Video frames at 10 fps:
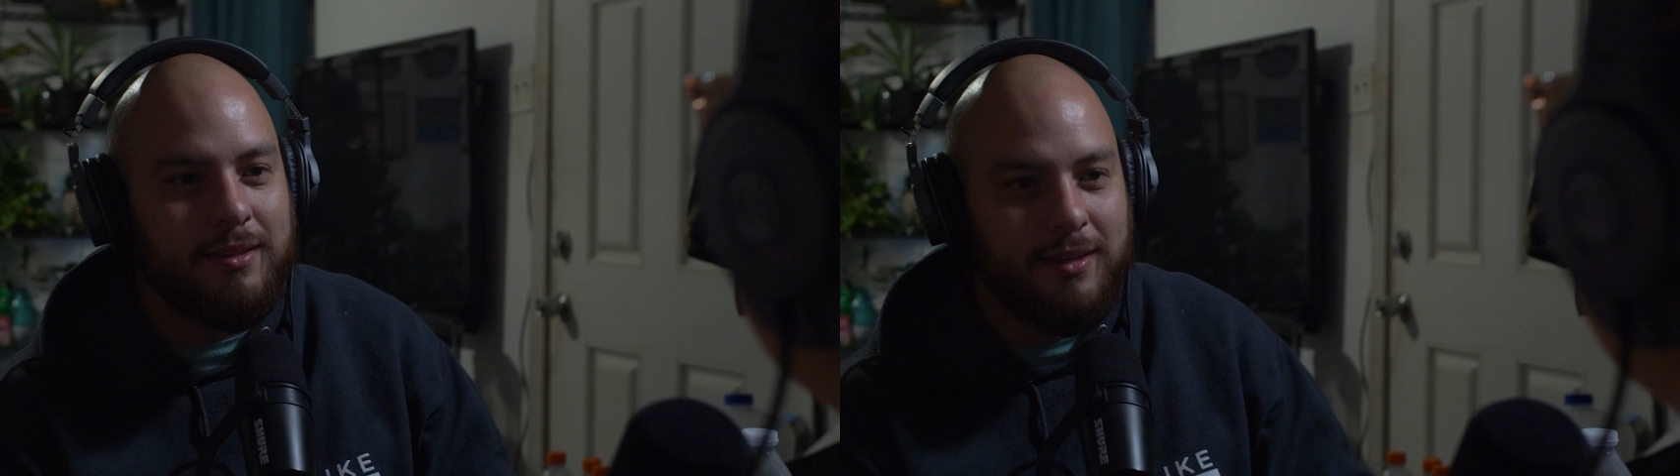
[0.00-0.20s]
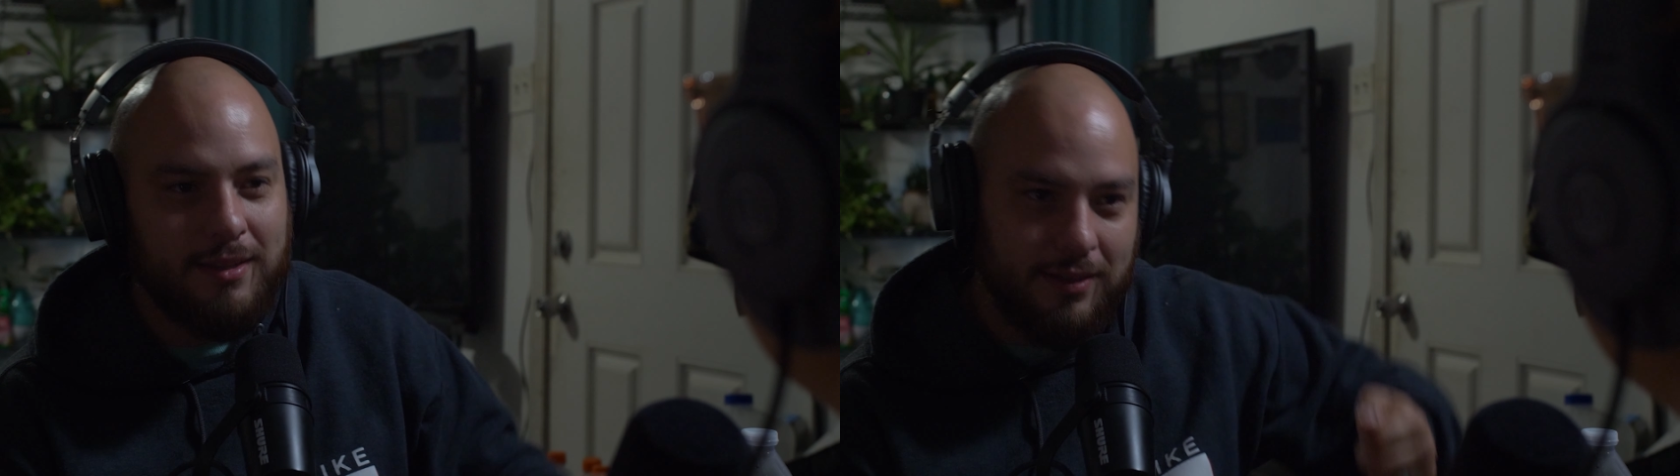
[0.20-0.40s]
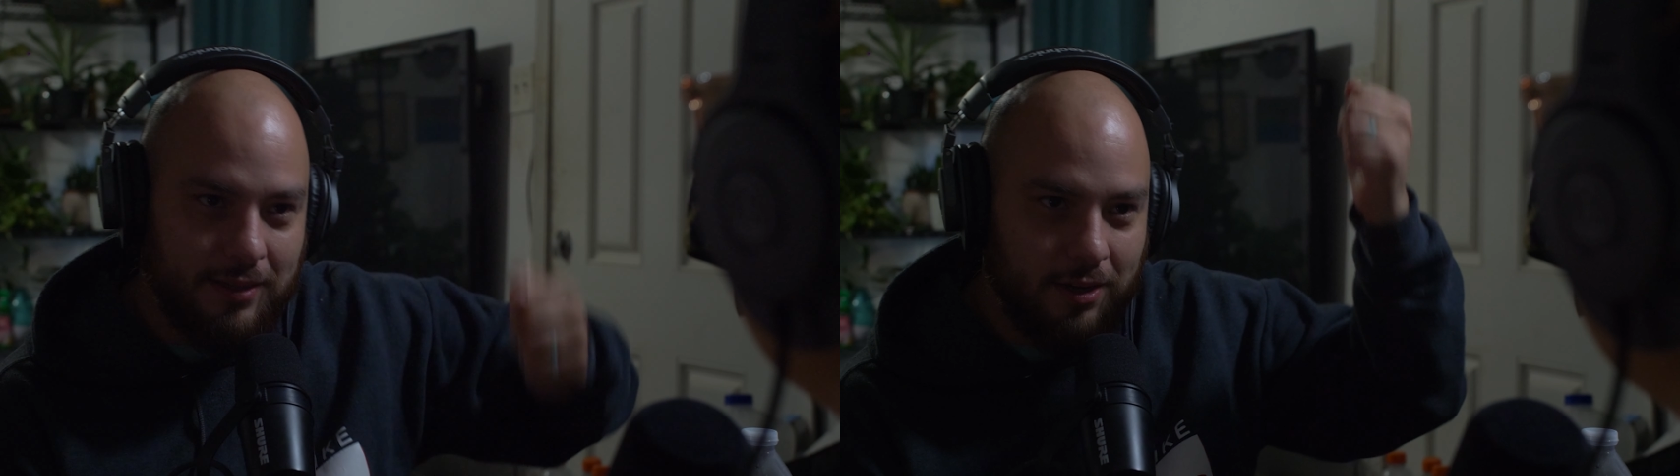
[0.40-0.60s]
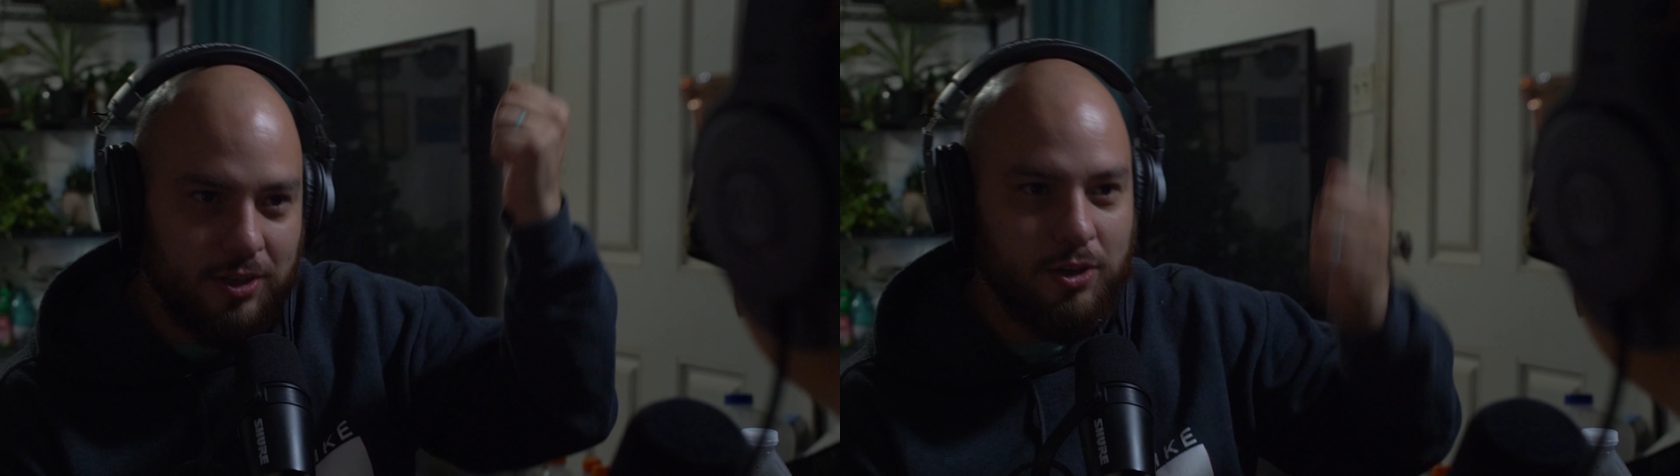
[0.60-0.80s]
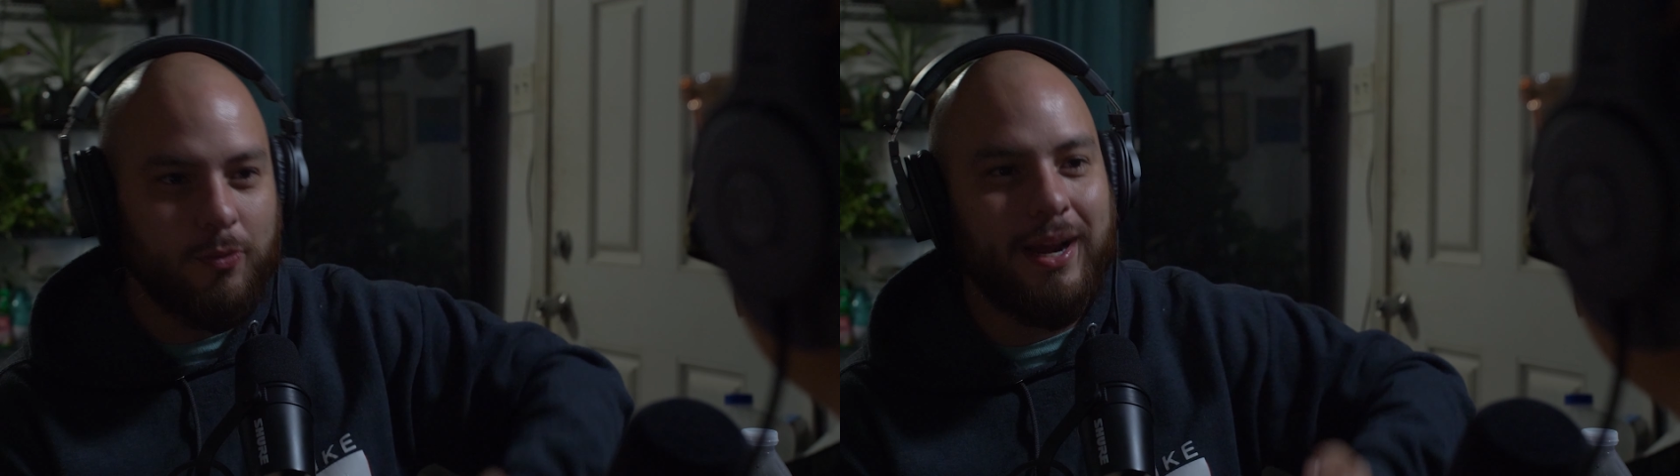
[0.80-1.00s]
you, you know
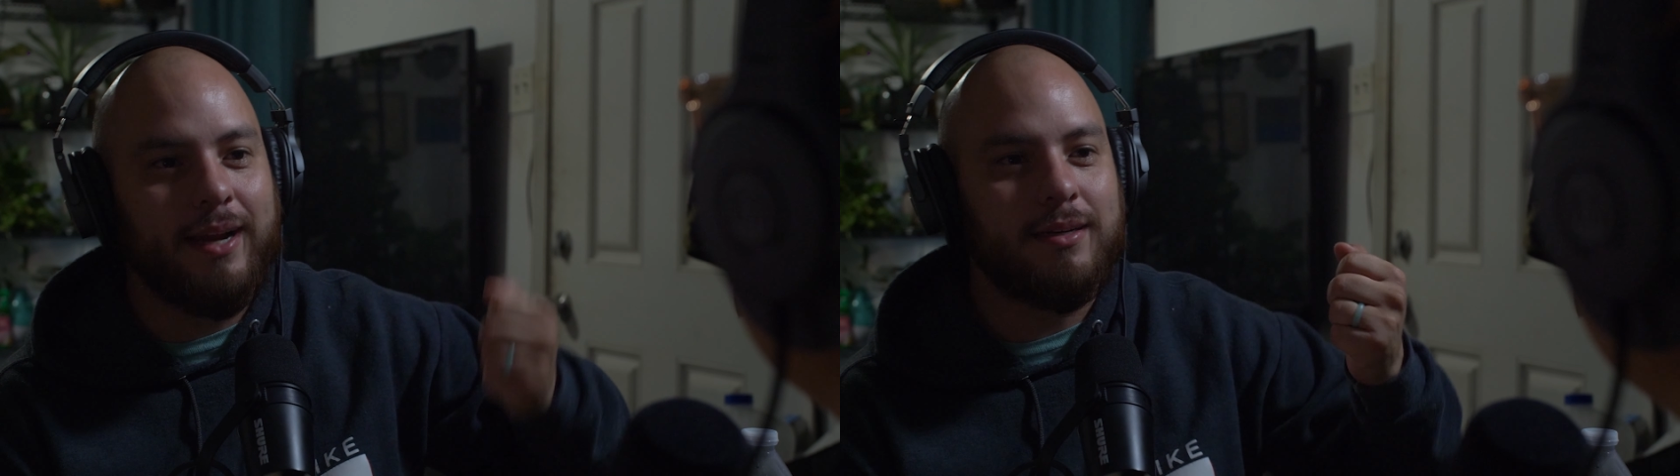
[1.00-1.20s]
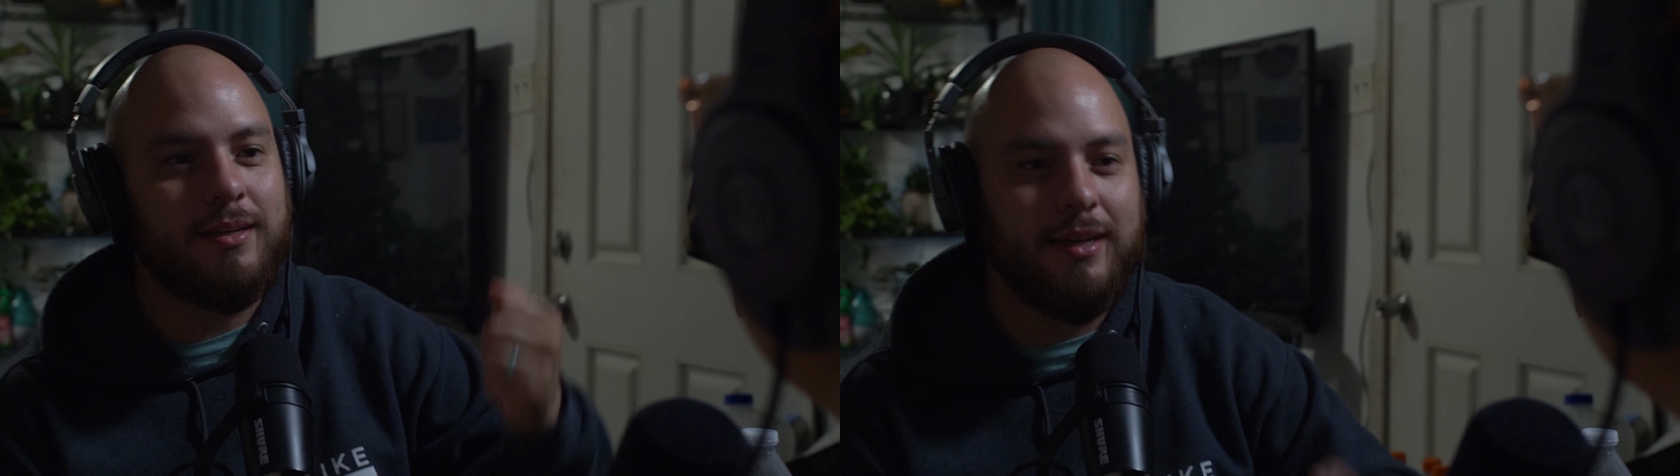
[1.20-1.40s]
you erect